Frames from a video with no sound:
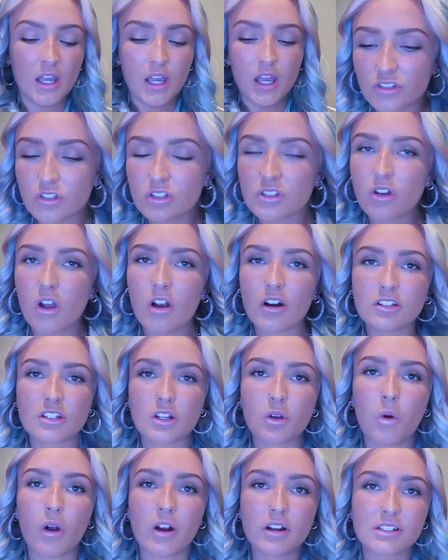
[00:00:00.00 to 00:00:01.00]
It's just hard
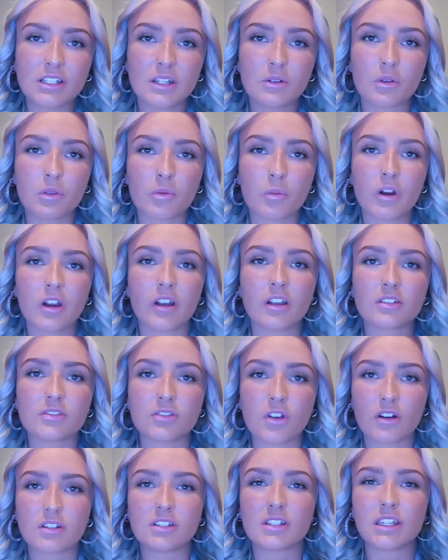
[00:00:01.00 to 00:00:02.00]
to quarantine with work. It's
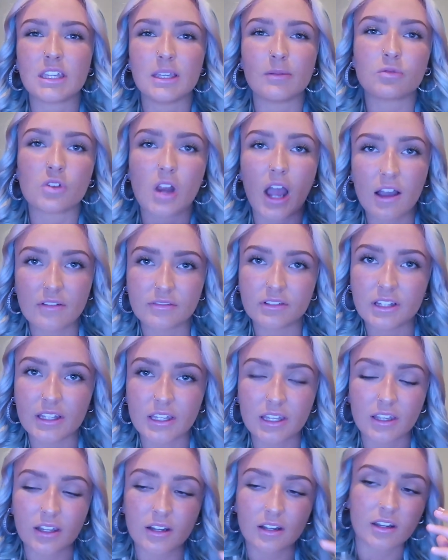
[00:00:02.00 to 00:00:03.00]
hard to keep
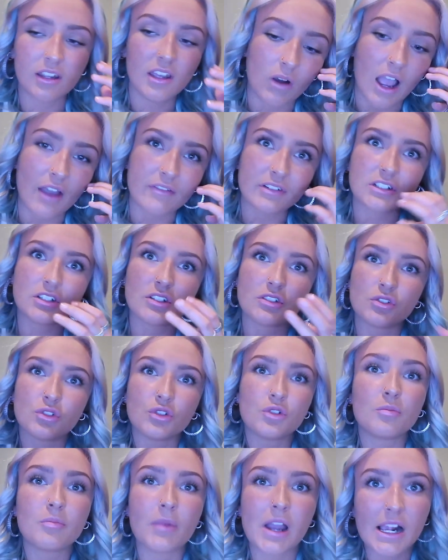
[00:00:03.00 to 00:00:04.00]
traveling and having to
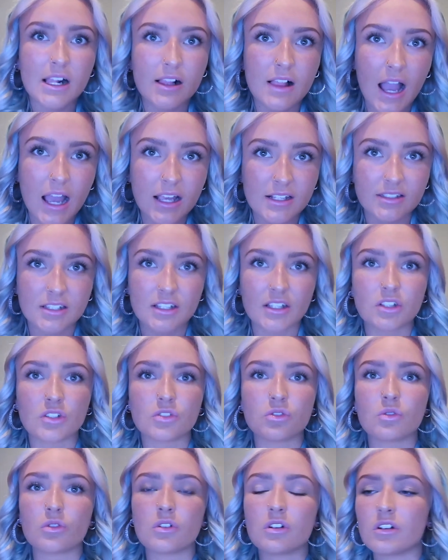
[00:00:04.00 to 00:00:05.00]
Zoom my
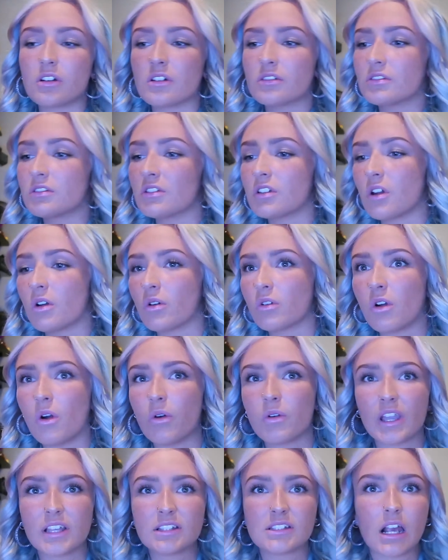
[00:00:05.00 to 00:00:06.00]
classes or, you know,
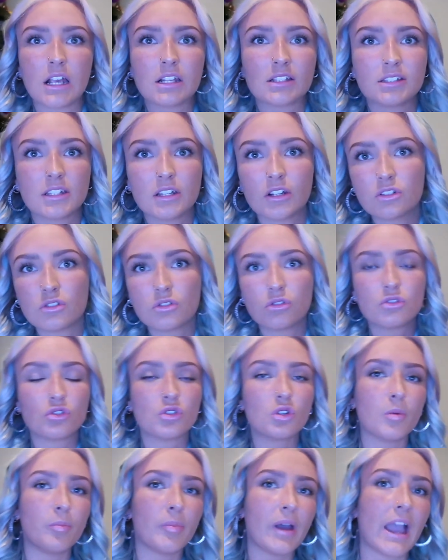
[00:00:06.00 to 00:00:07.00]
go get tested as soon as
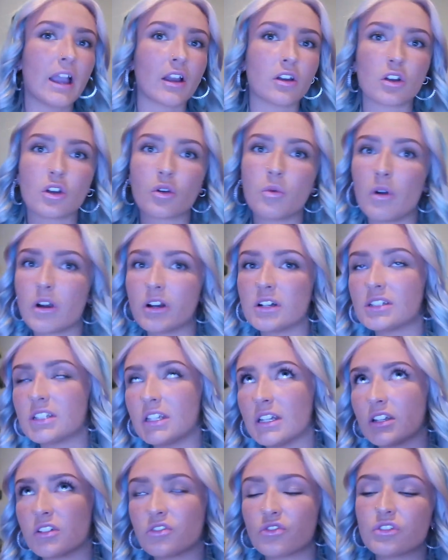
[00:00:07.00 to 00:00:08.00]
you get back or
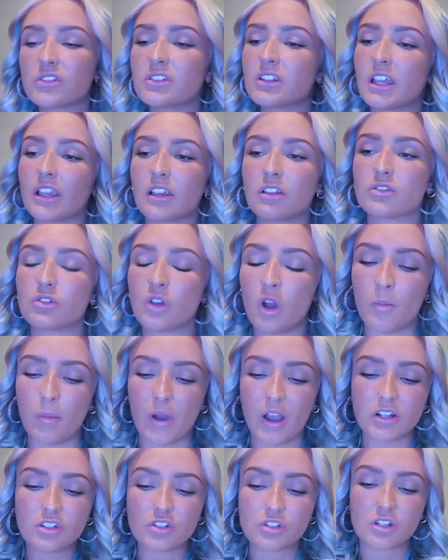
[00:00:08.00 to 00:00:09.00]
quarantine. It's just like so
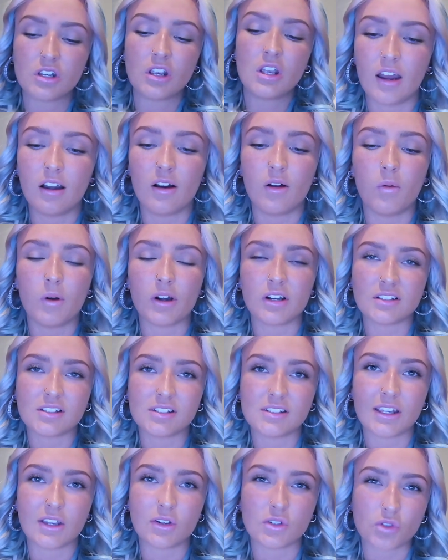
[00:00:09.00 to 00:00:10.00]
much. I don't want it
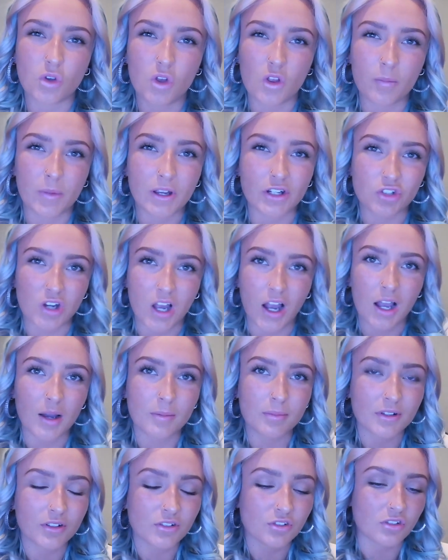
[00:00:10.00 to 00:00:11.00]
to take a toll on my
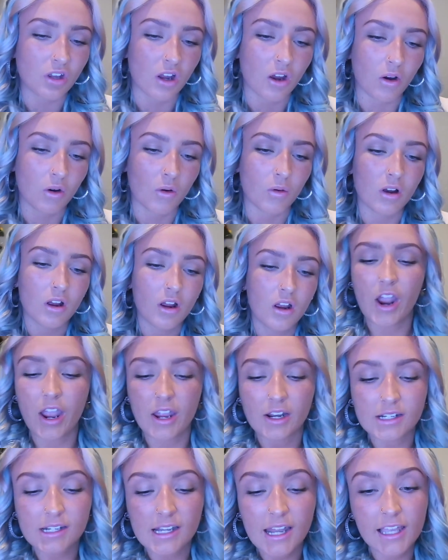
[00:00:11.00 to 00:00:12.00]
job, so. All
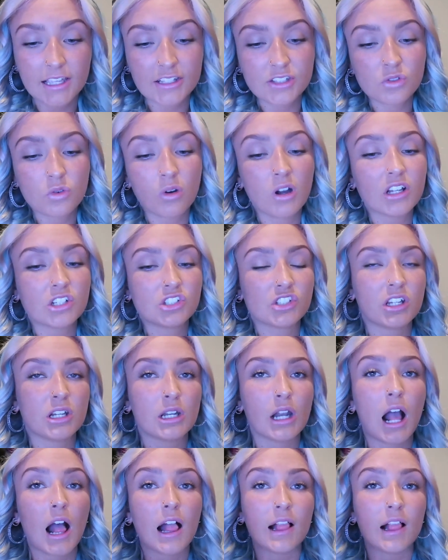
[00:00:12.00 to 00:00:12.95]
right, next question.